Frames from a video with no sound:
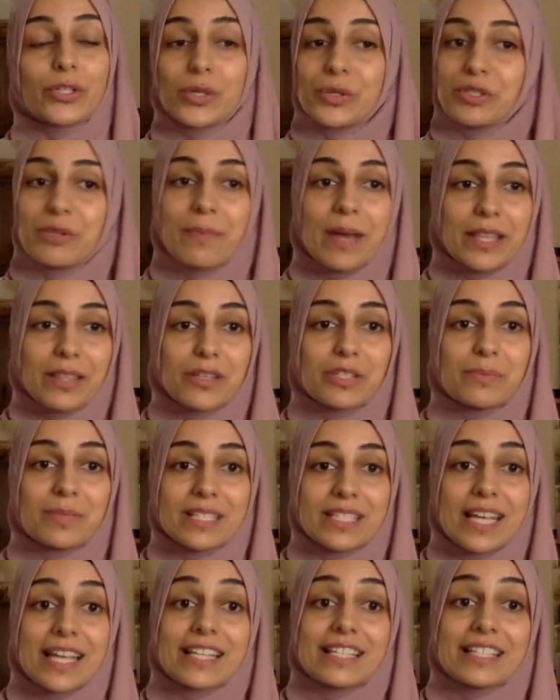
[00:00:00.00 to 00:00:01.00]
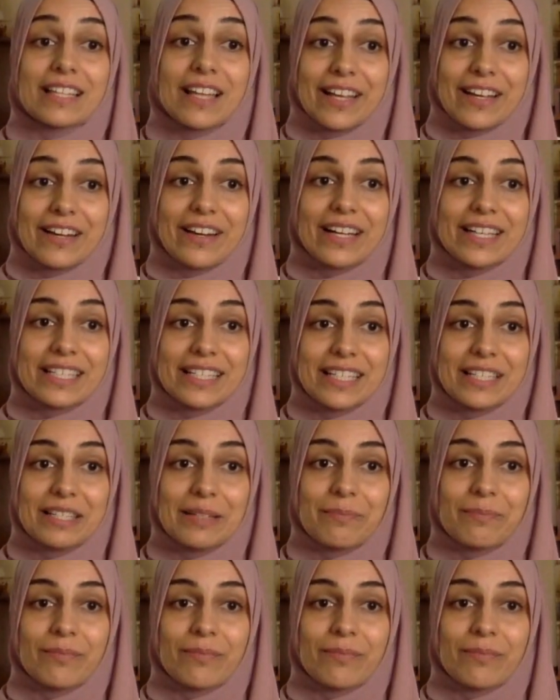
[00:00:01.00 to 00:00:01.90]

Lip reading: you to make those mistakes like I did.